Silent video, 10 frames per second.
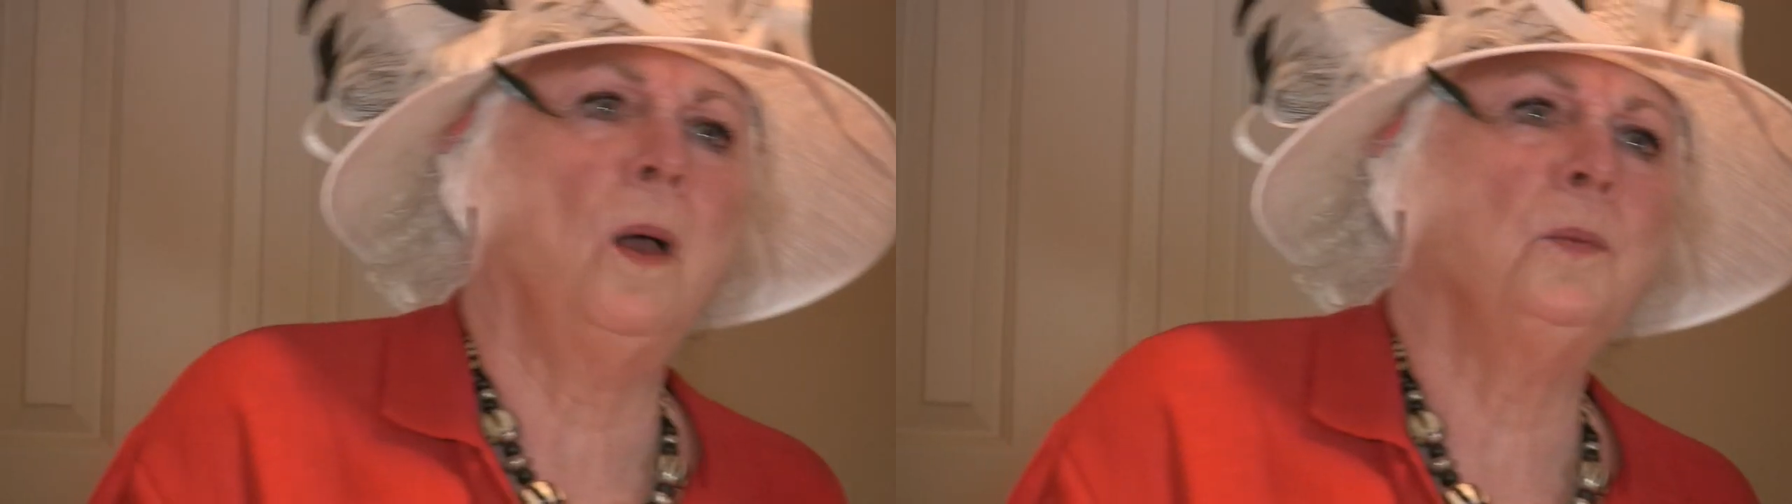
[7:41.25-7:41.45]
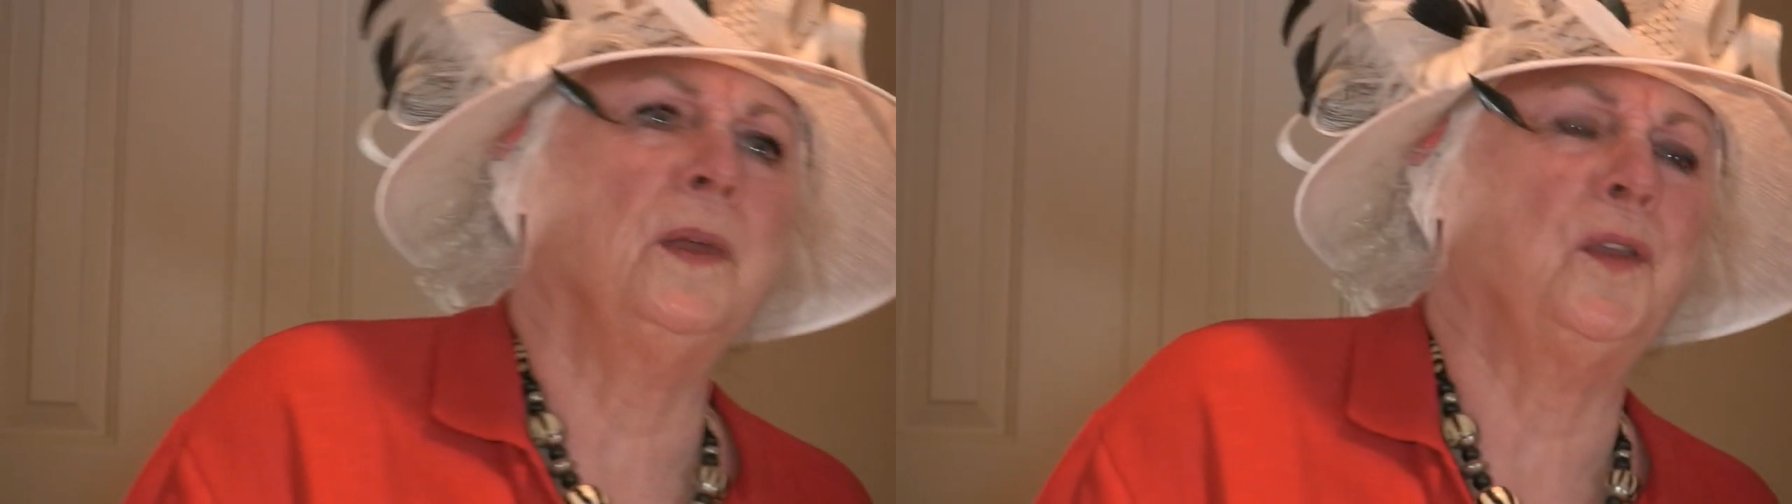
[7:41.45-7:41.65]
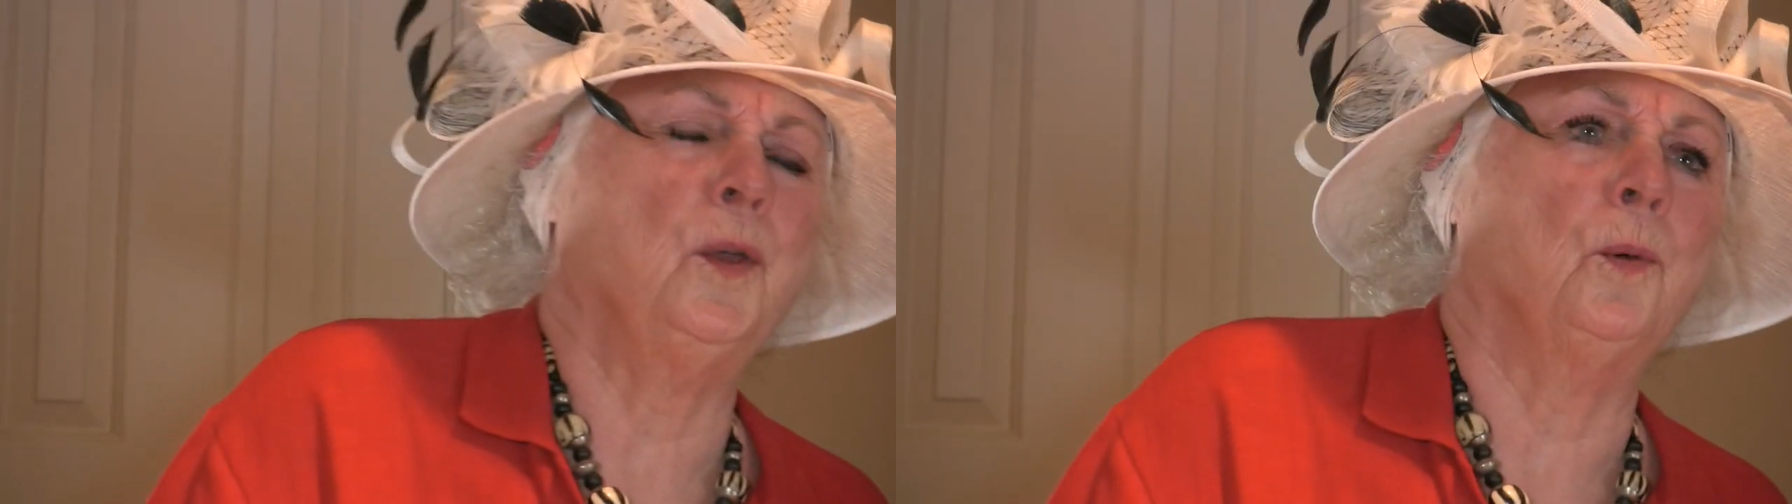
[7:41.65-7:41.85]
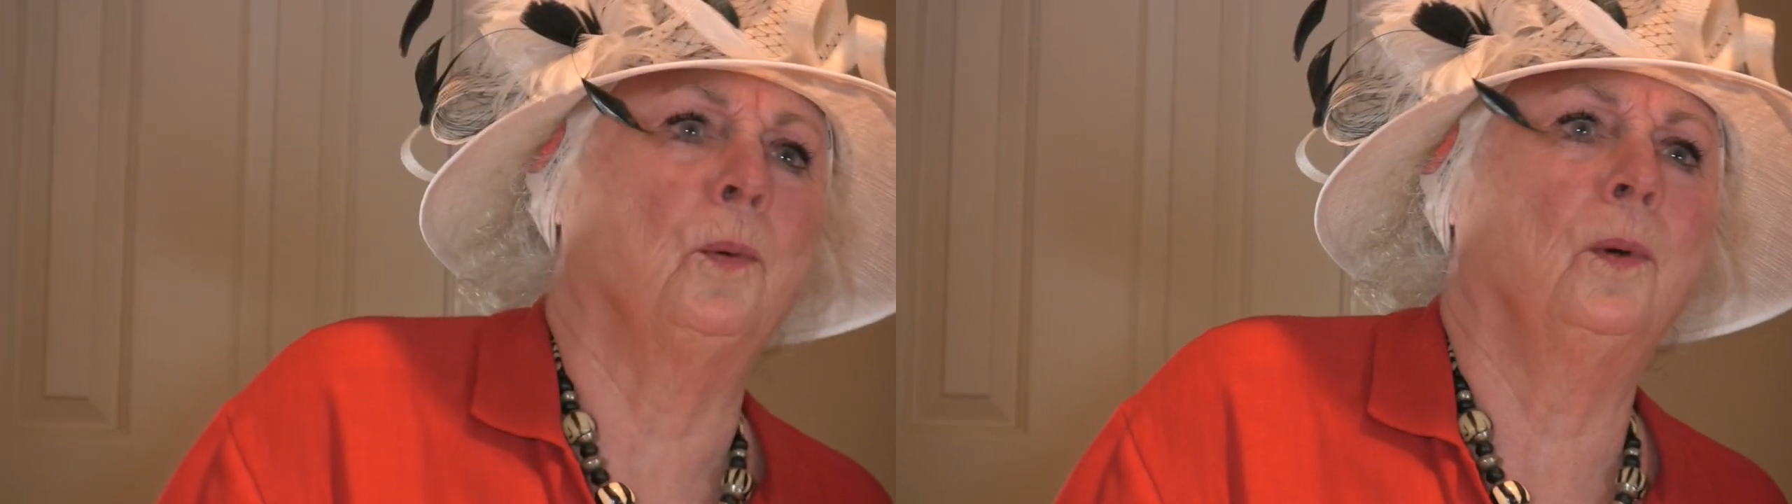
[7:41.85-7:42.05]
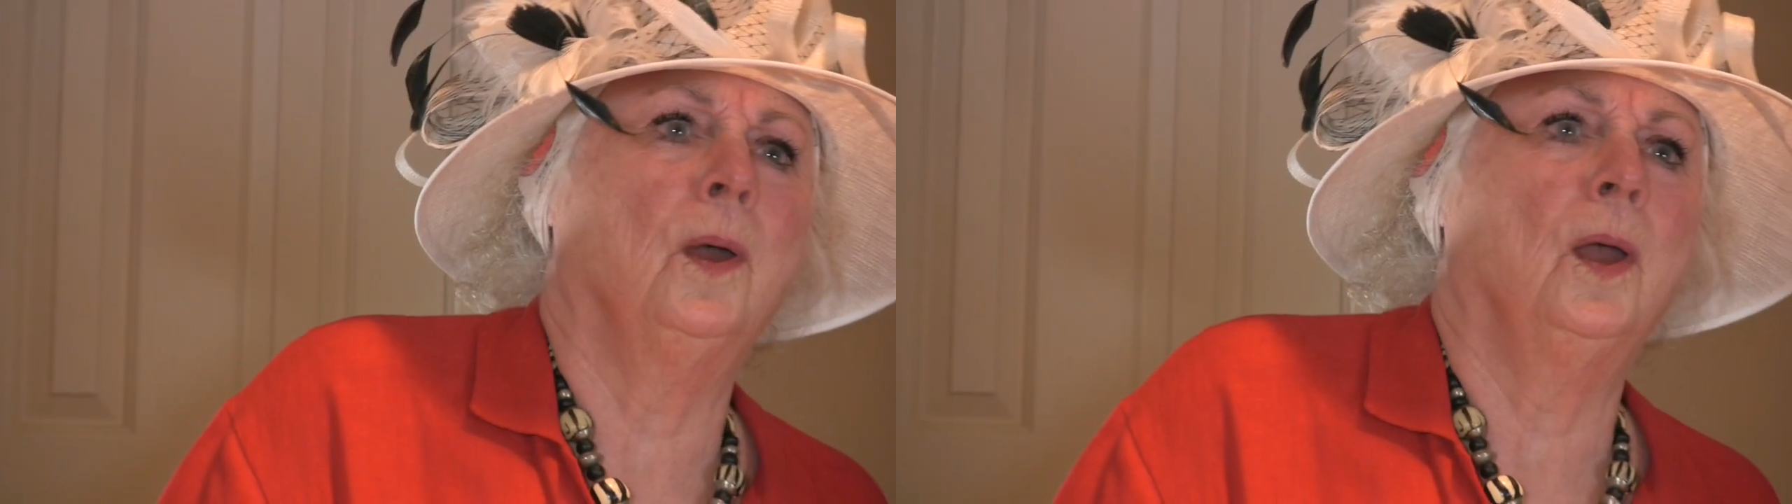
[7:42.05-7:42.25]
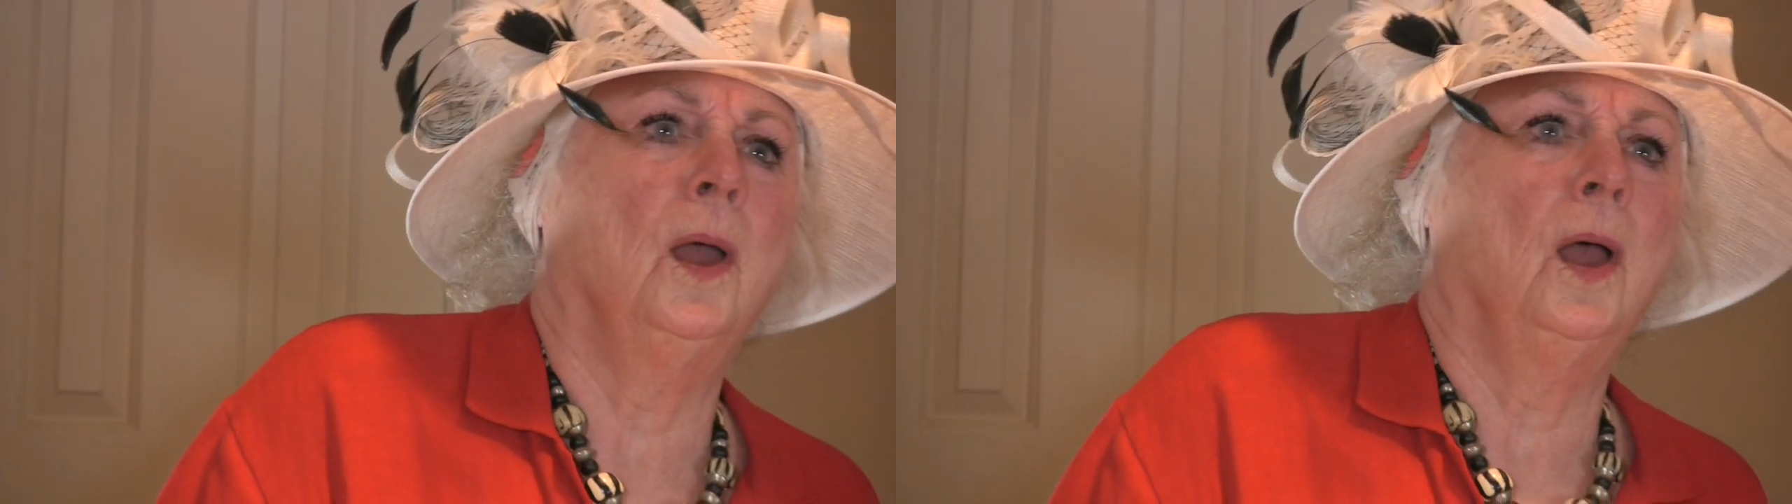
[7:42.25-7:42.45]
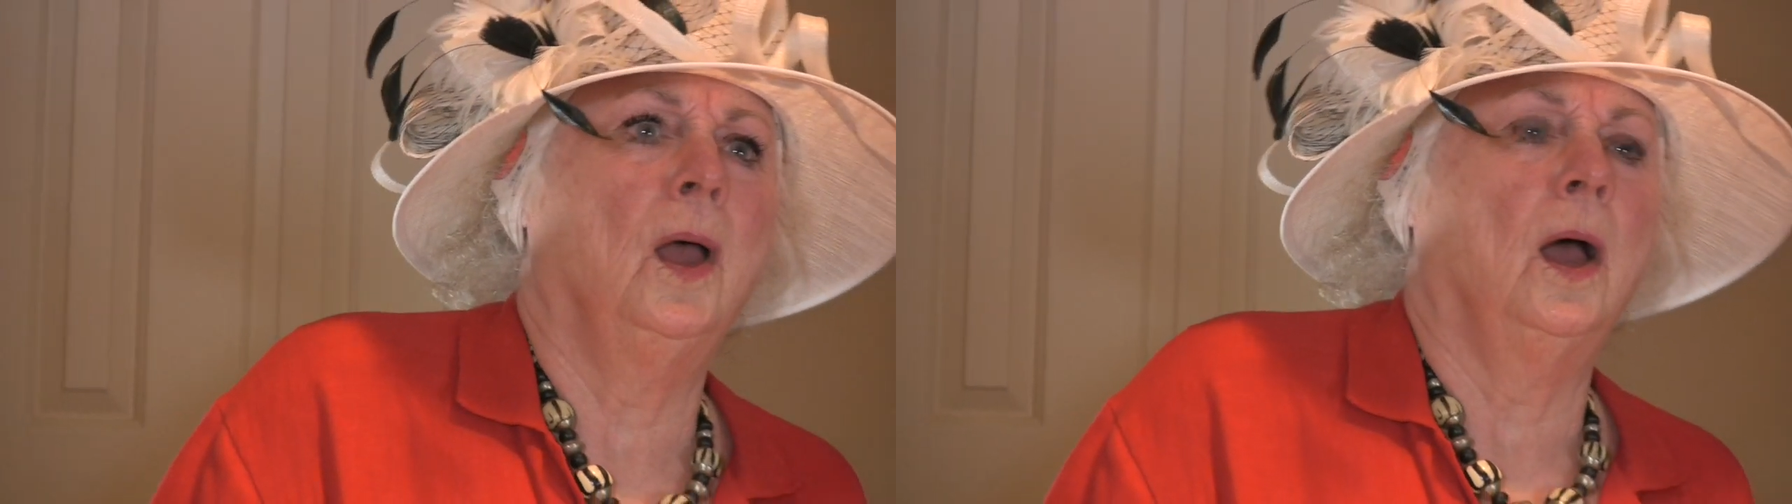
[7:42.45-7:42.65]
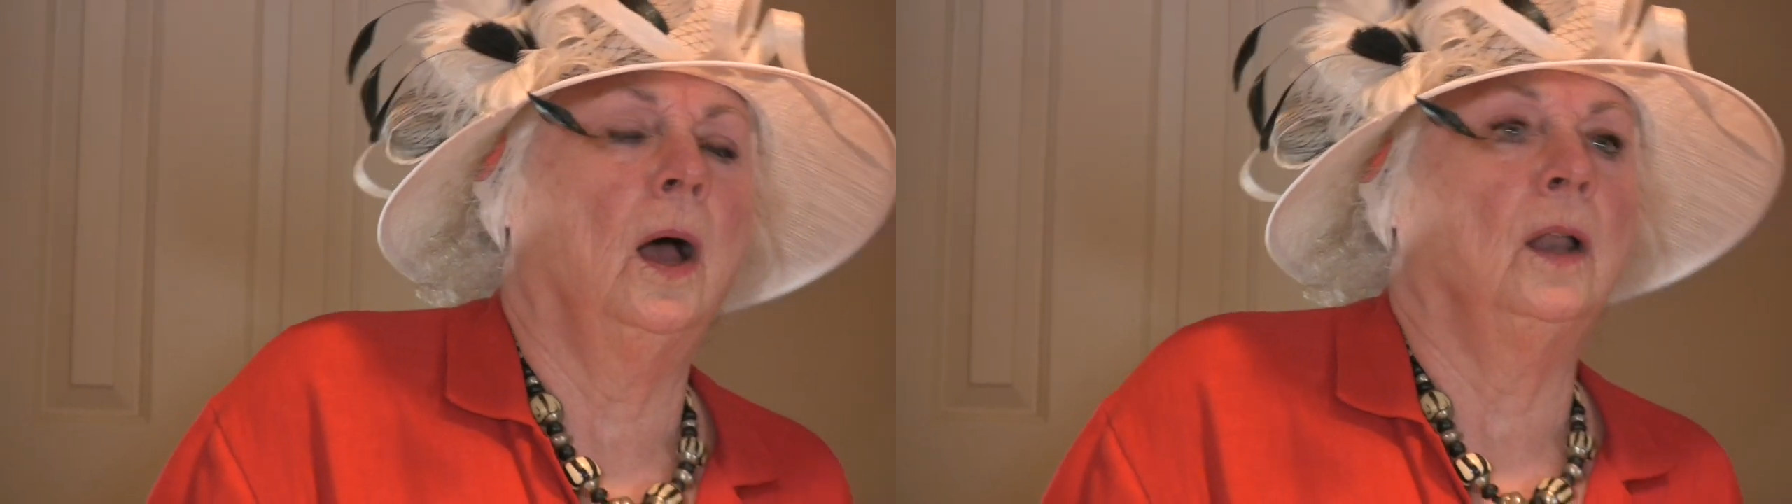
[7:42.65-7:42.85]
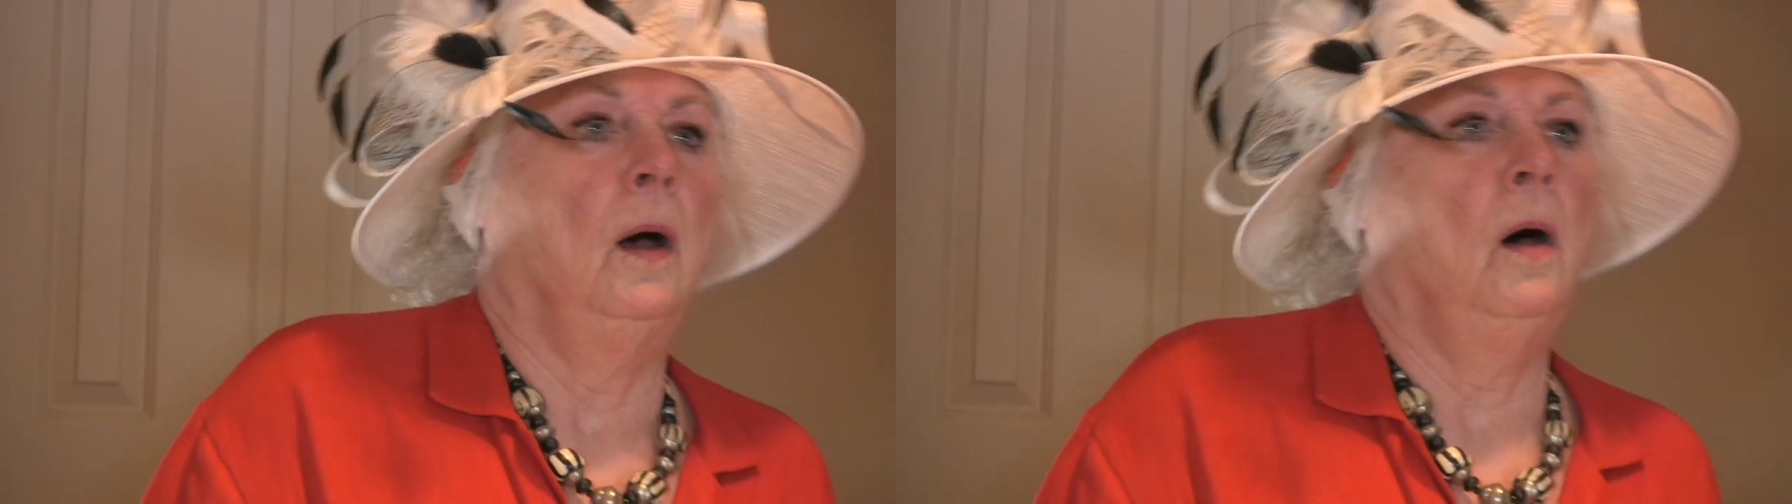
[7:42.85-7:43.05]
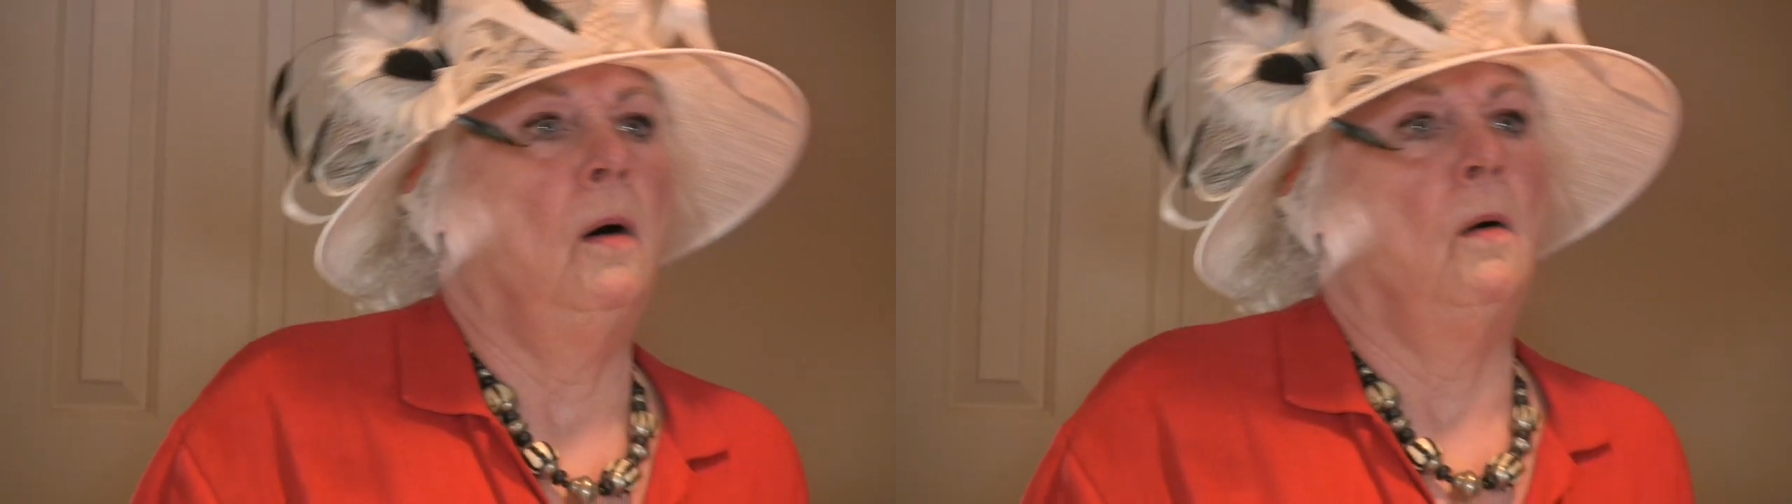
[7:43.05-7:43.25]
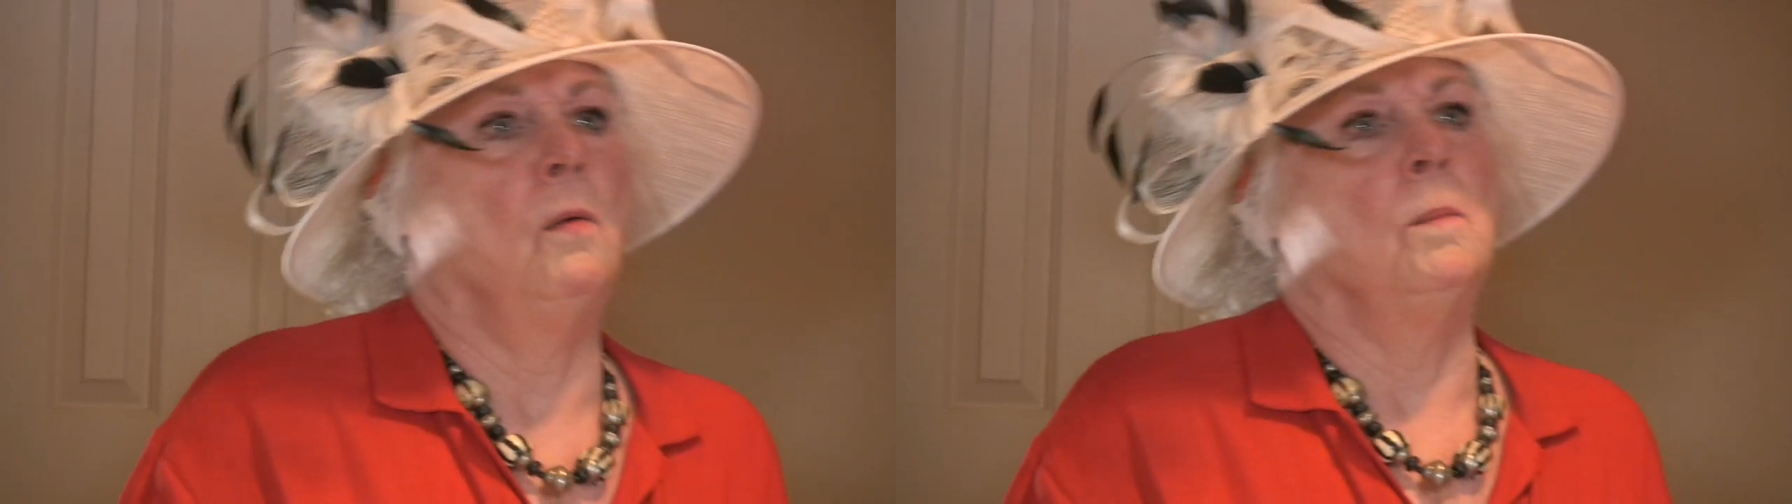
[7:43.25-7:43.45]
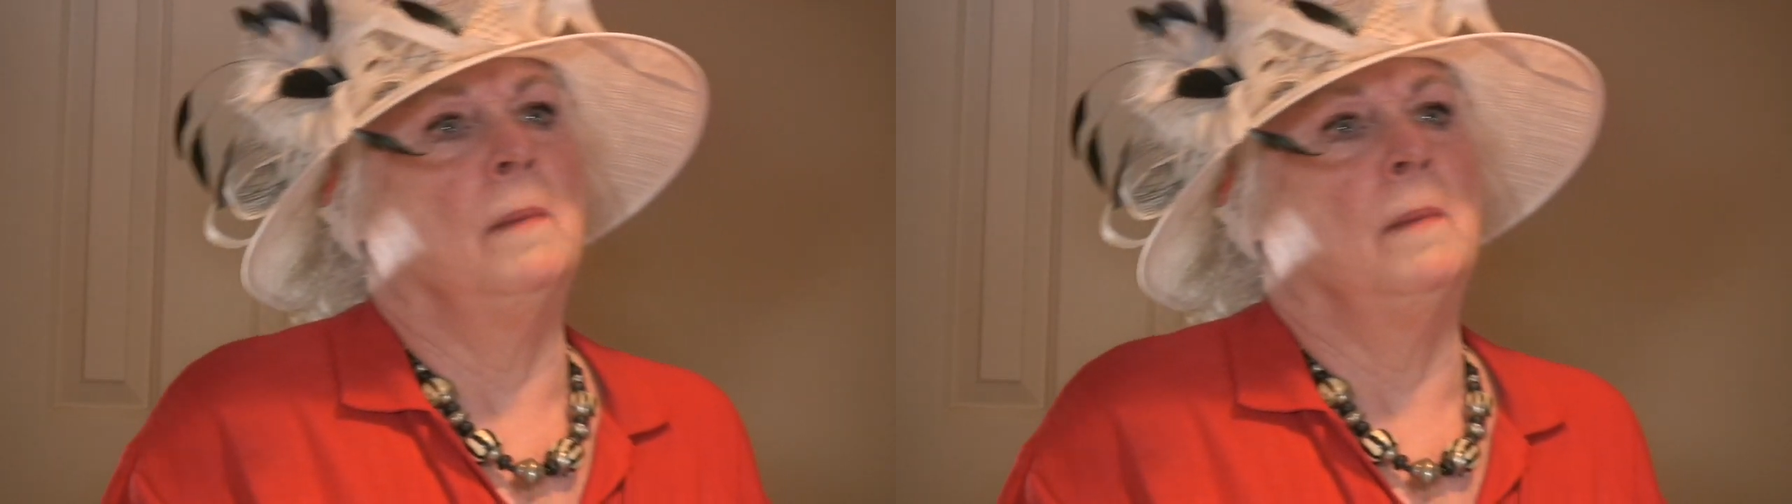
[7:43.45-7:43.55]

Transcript: wrong with you? Oh